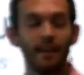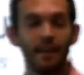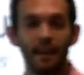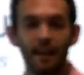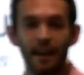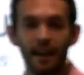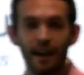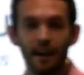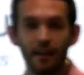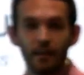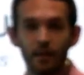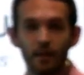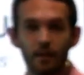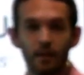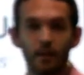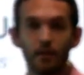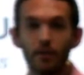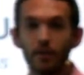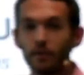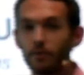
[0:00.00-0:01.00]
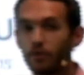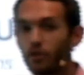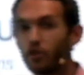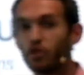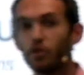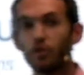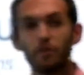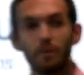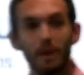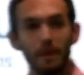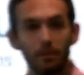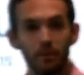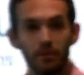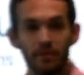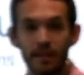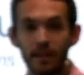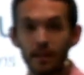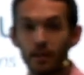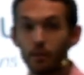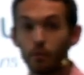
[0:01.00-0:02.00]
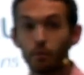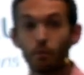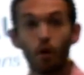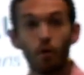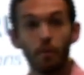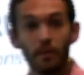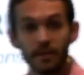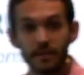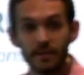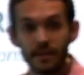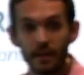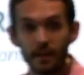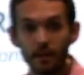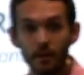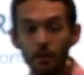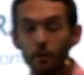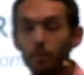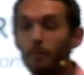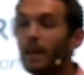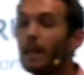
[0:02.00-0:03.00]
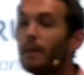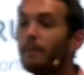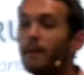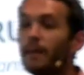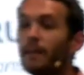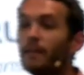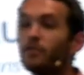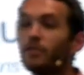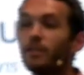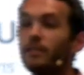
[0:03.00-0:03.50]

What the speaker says: the Jewish people did it and the Romans did it, or maybe